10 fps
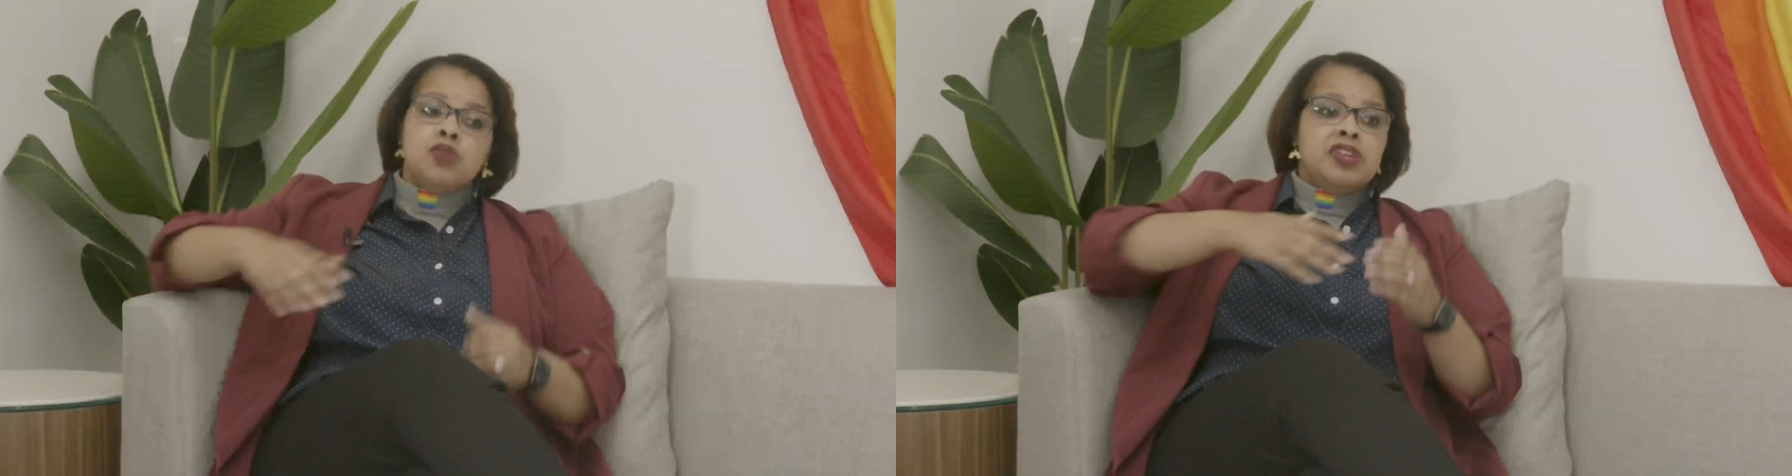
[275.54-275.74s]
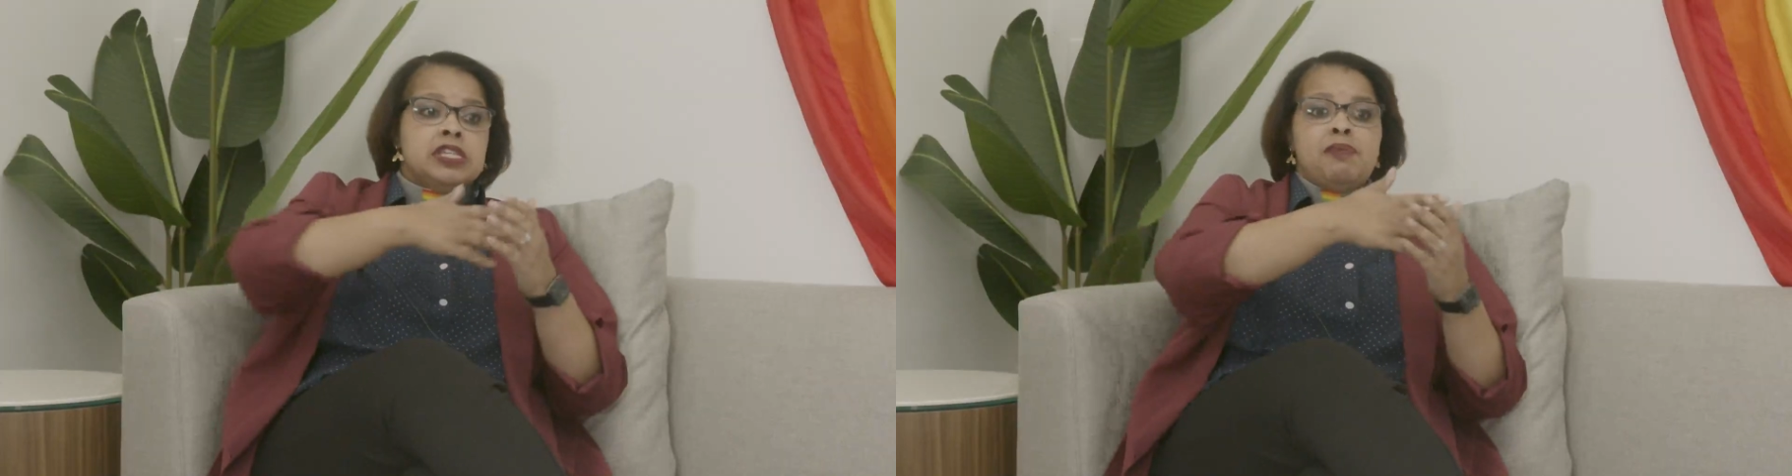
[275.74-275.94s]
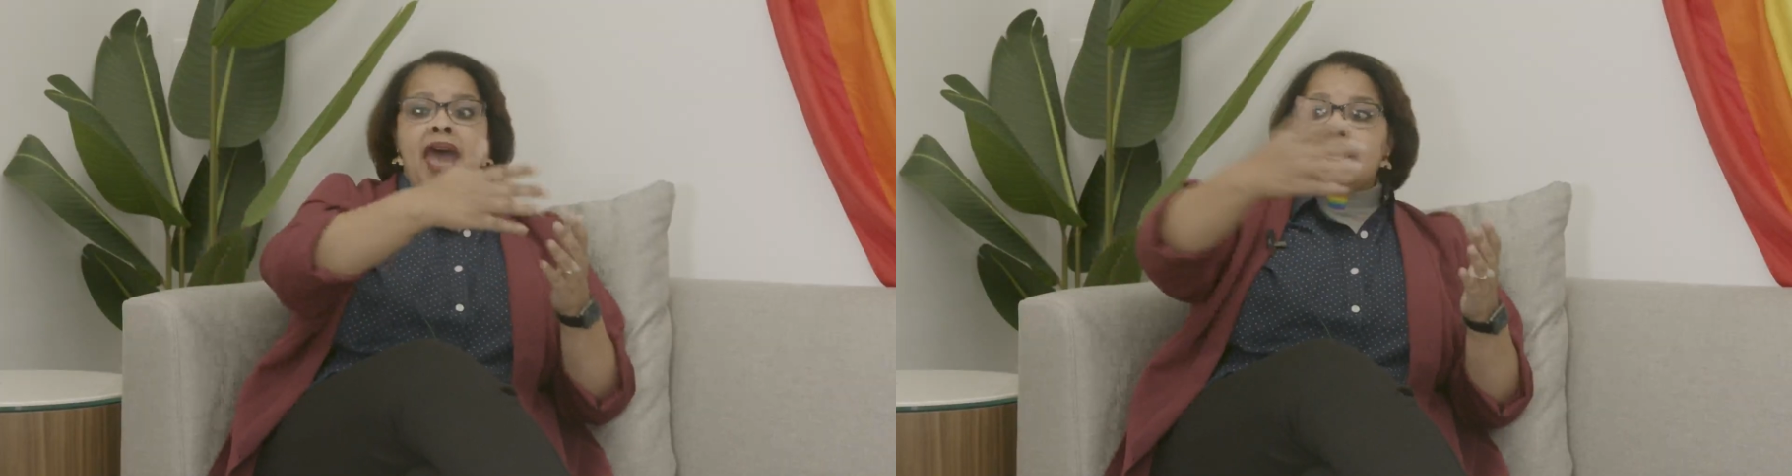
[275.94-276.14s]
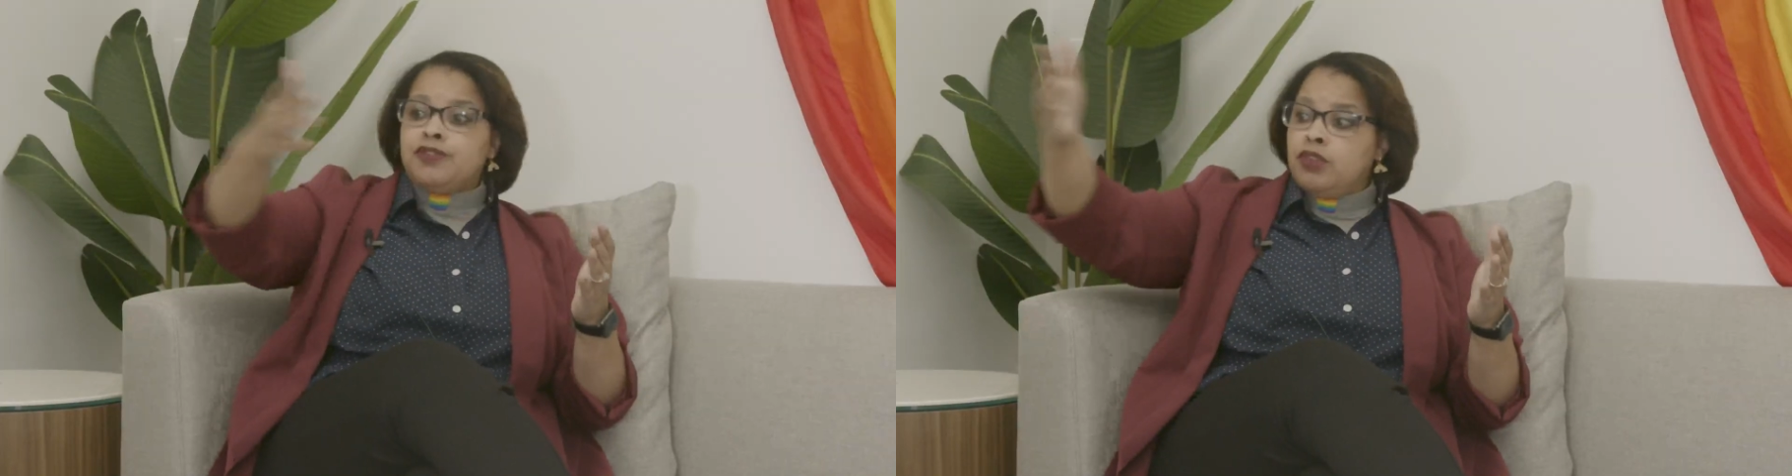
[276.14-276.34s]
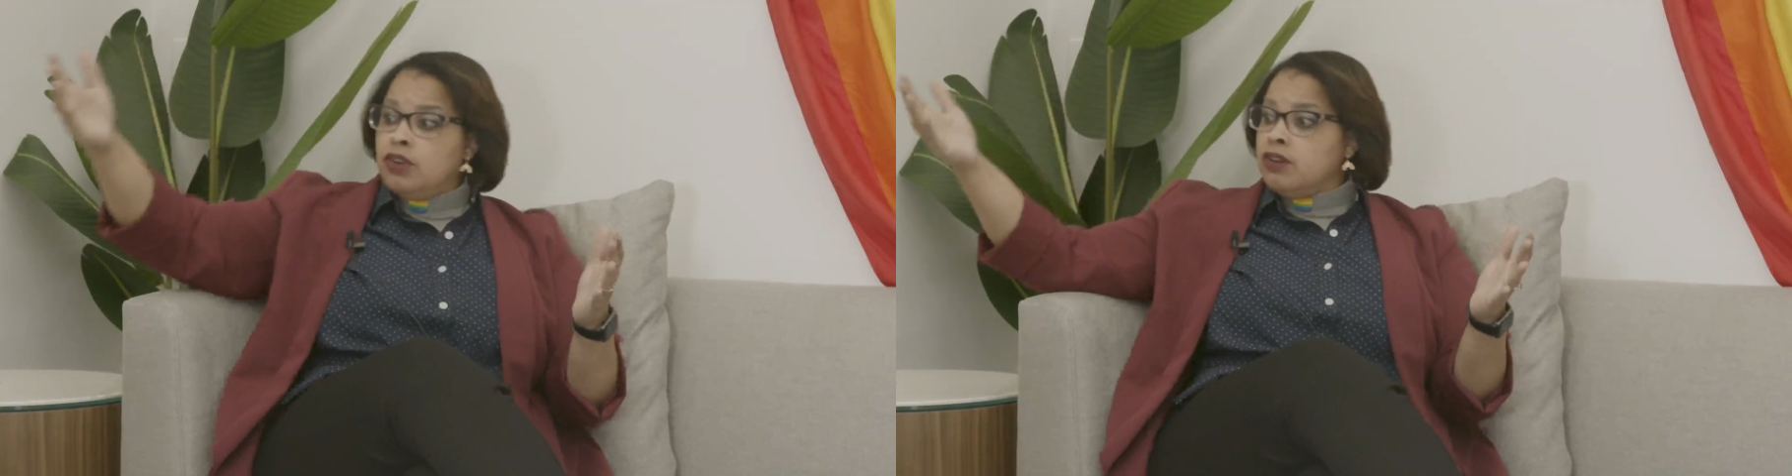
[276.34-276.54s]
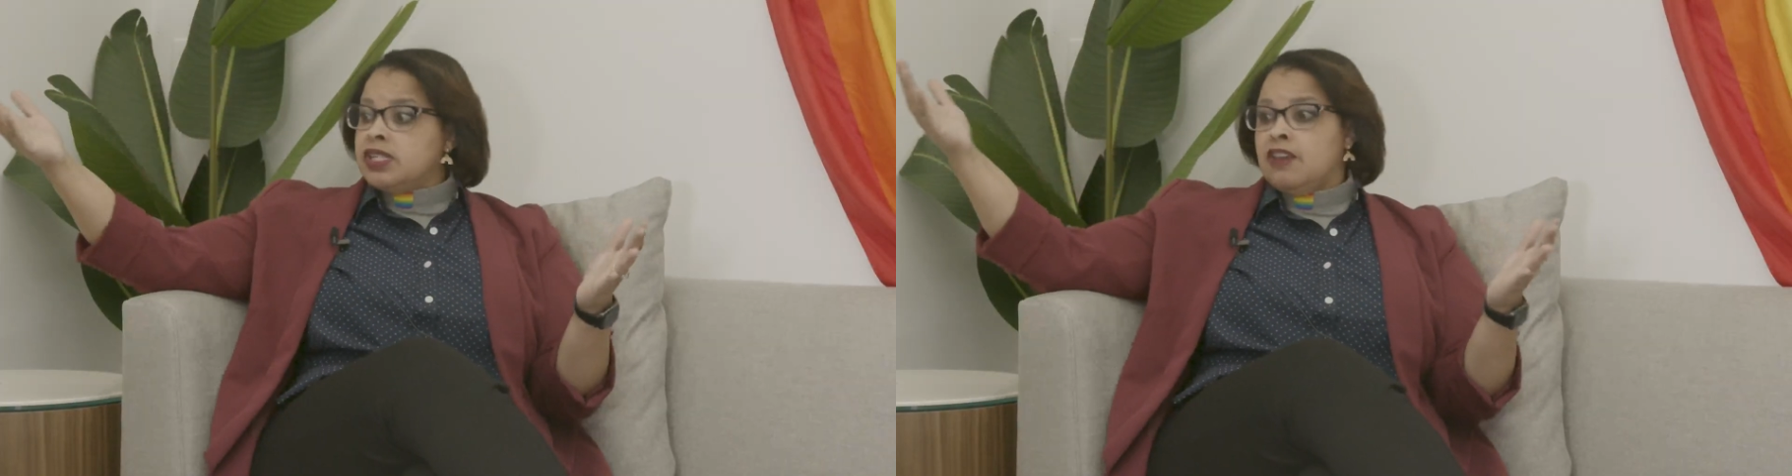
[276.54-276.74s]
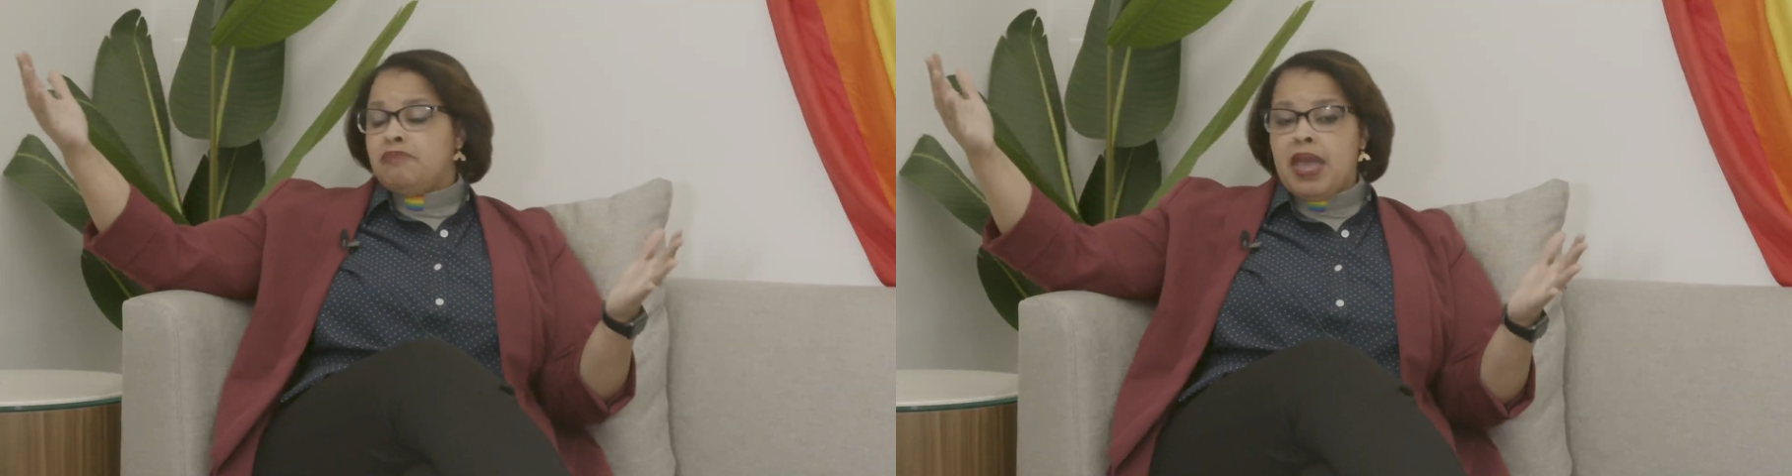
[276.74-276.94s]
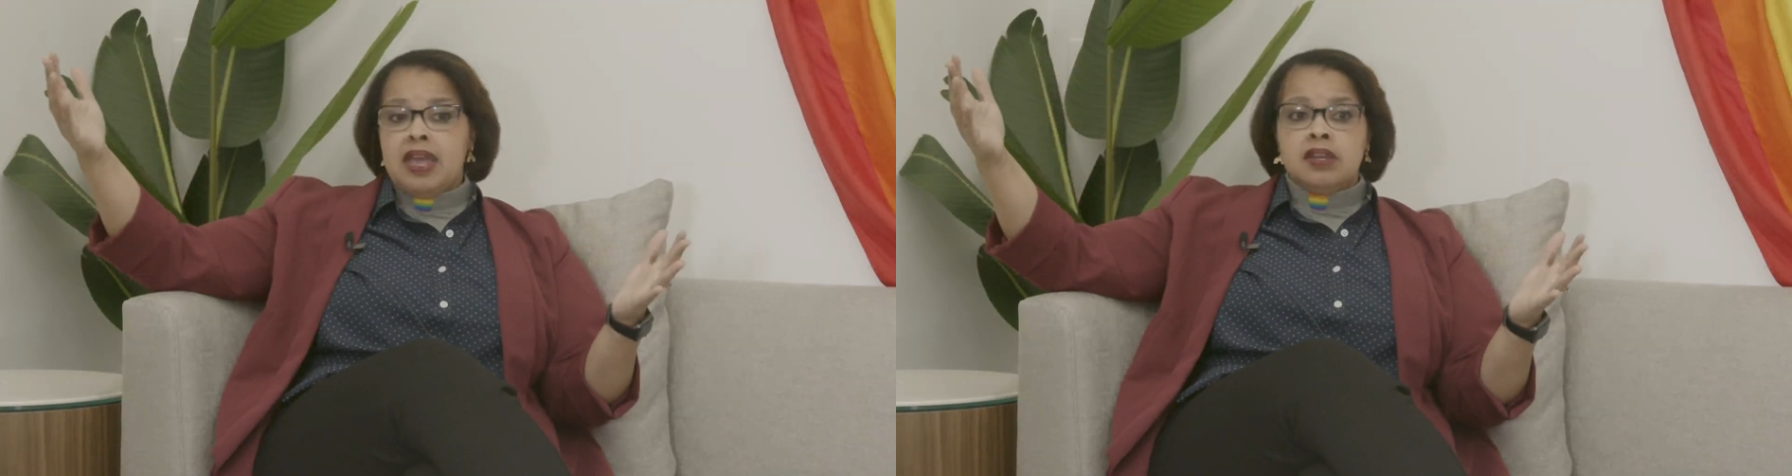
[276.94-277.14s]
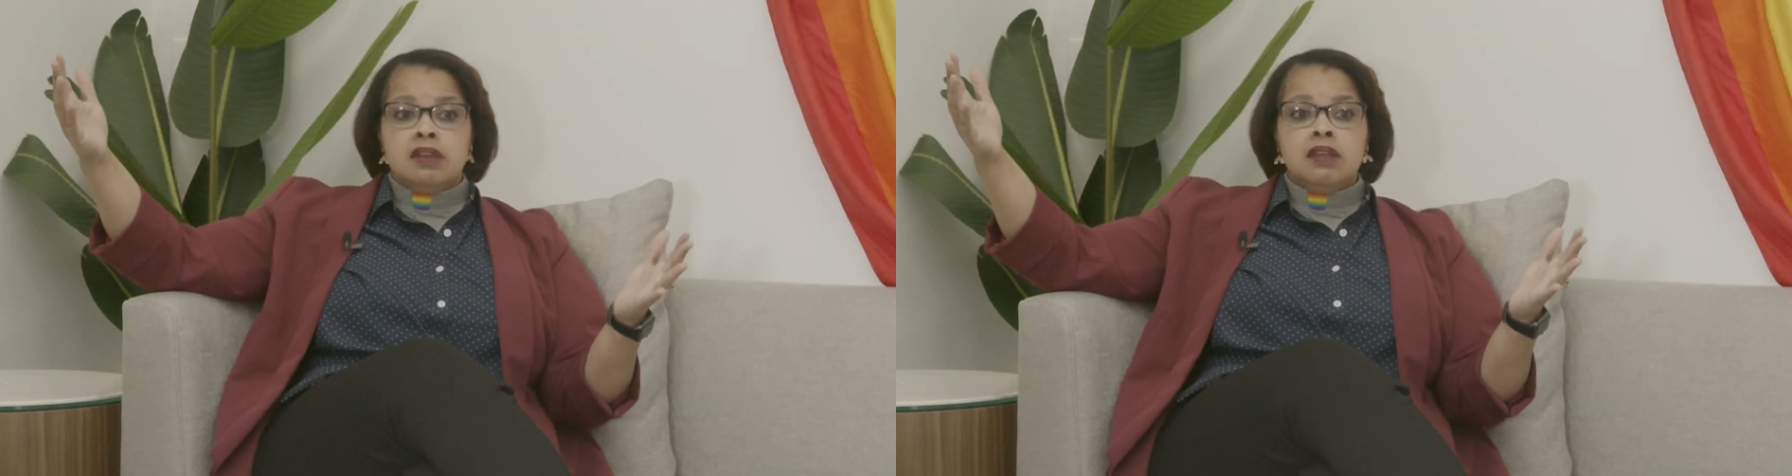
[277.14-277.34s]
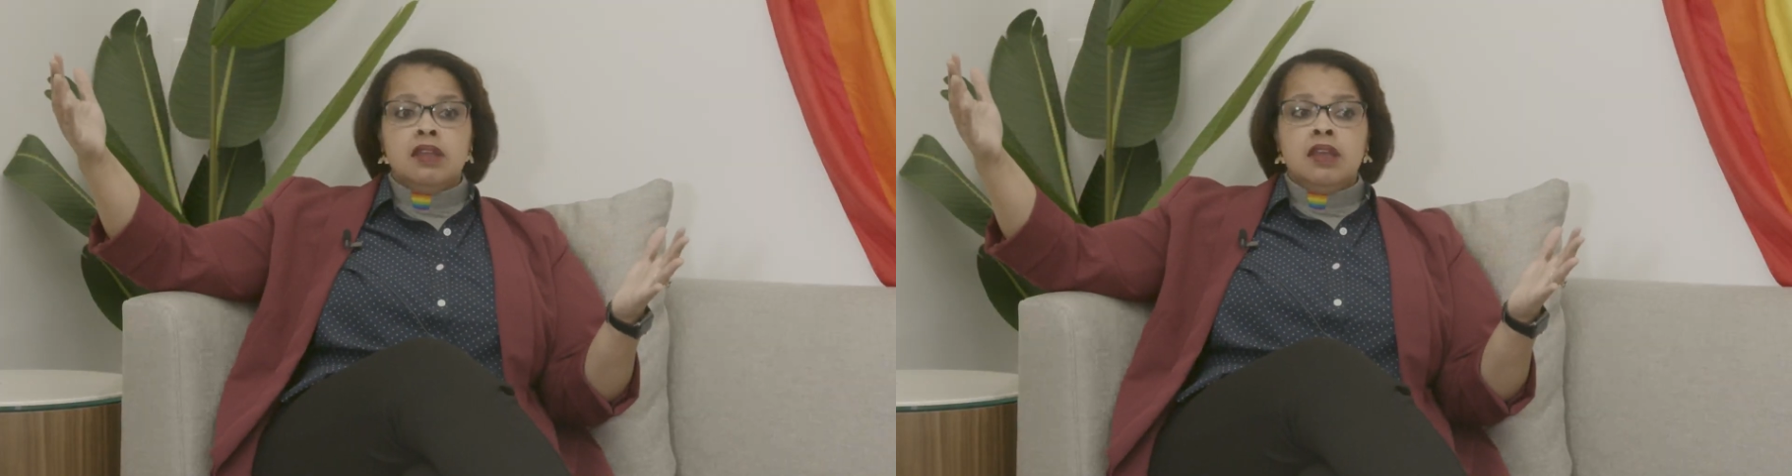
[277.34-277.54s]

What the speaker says: These past few years have been,